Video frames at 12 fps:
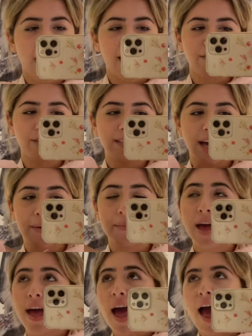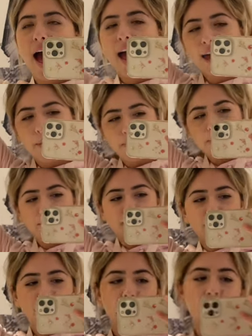every time I upload
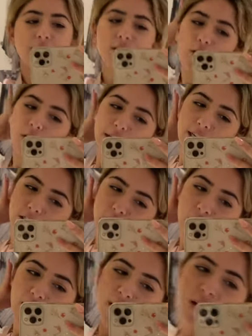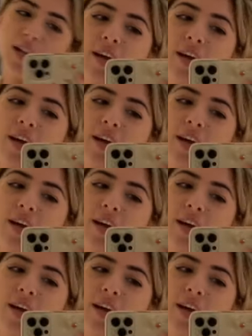videos on this girly channel.